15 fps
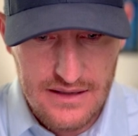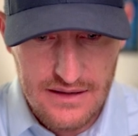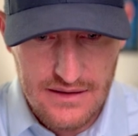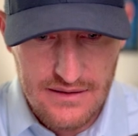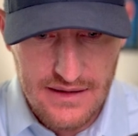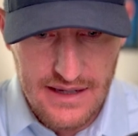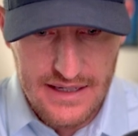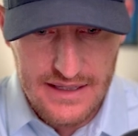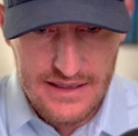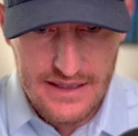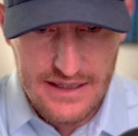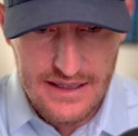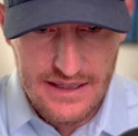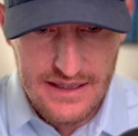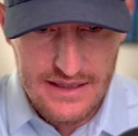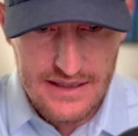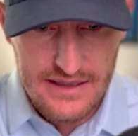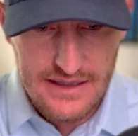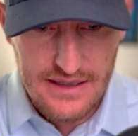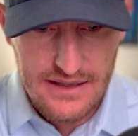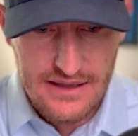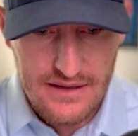you'll add it
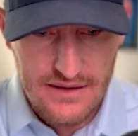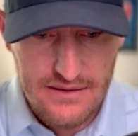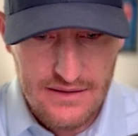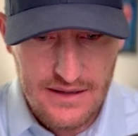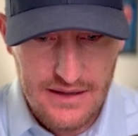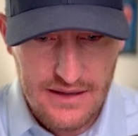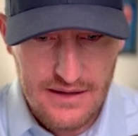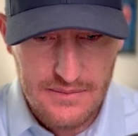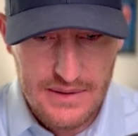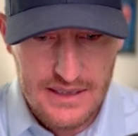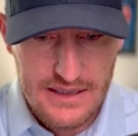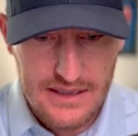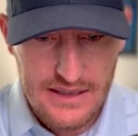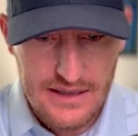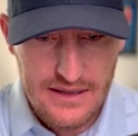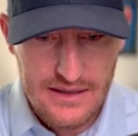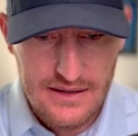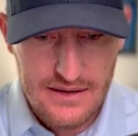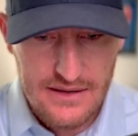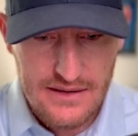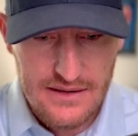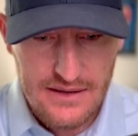in. You can come into
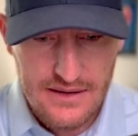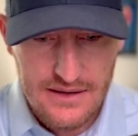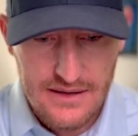here.